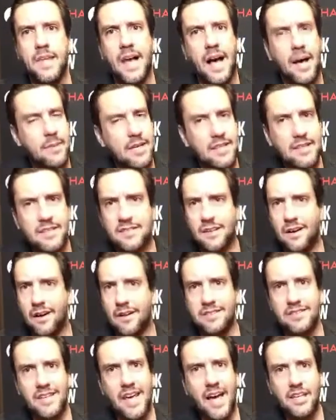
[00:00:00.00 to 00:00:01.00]
I mean this
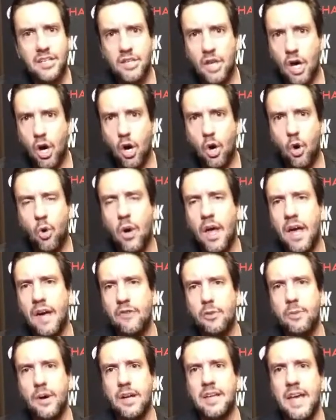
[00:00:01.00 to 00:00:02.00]
honestly. I know
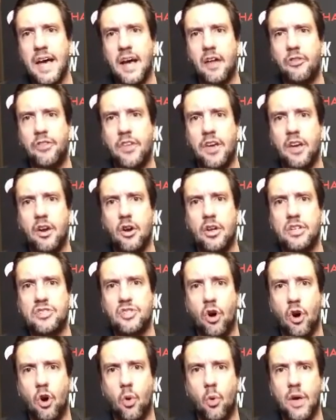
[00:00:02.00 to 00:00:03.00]
everybody out there
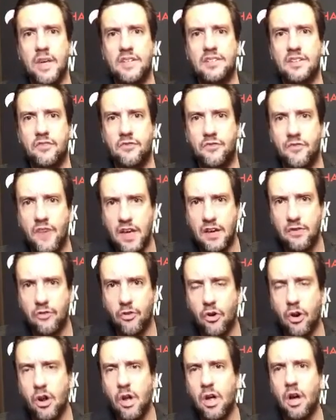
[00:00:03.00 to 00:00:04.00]
is always in
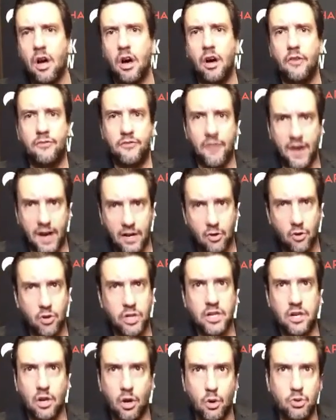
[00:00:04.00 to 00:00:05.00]
favor of
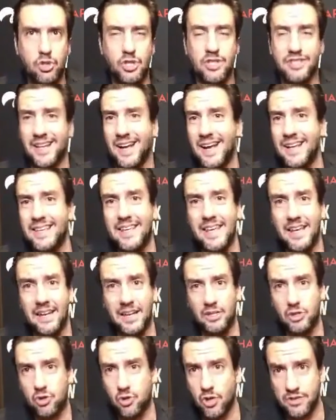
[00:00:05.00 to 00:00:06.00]
firing coaches, and I get
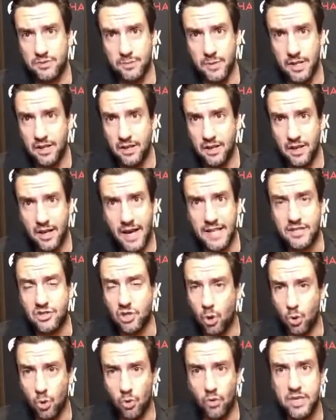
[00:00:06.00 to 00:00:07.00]
it. Trust me. I
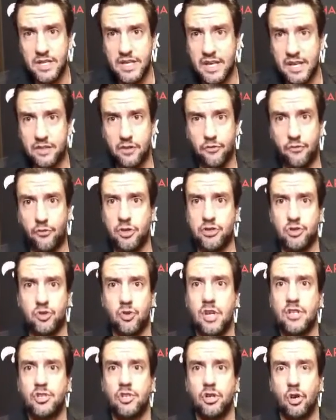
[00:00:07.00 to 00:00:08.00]
totally get the
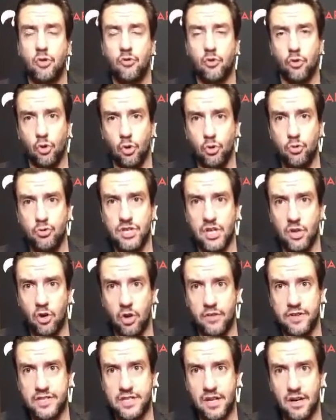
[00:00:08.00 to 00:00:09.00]
frustration over losing
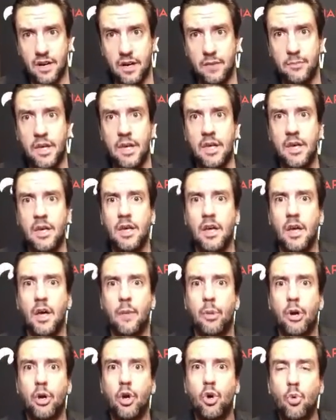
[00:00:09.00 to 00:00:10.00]
all the time.
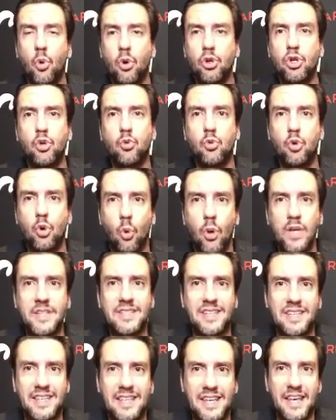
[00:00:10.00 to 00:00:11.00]
But who are you going
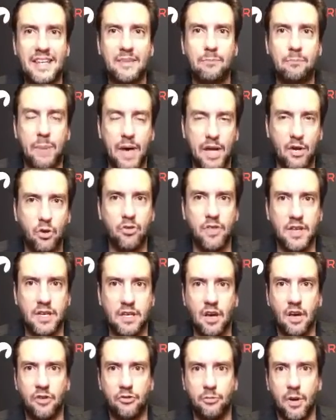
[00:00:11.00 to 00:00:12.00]
to get better than
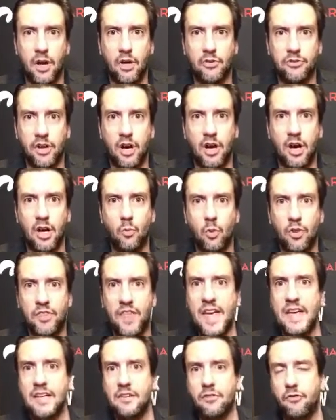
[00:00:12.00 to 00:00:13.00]
Gus Malzahn with
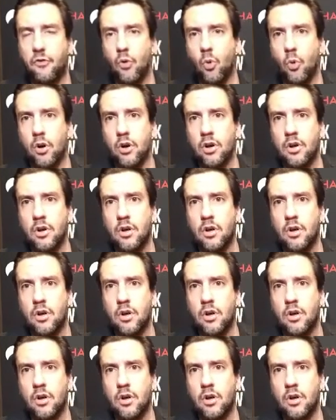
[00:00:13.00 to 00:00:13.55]
8 and 4?